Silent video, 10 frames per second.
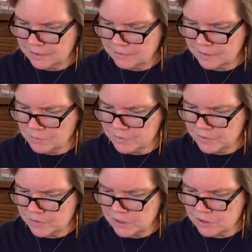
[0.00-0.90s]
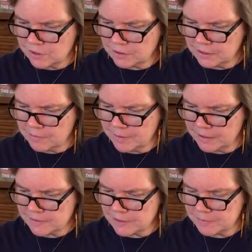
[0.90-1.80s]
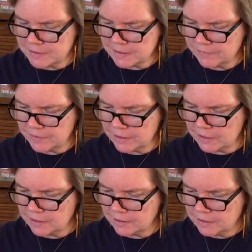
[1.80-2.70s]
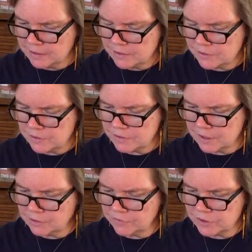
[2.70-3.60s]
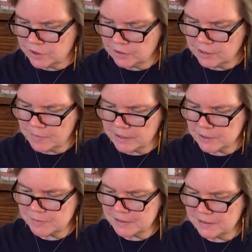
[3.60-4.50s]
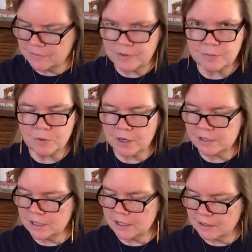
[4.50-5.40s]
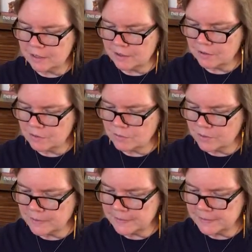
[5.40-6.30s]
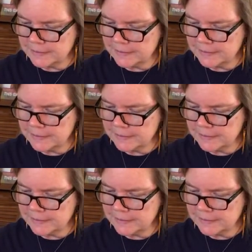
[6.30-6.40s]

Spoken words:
I wonder if she's talking about a specific, Susan, I don't know if you're talking about a specific project there or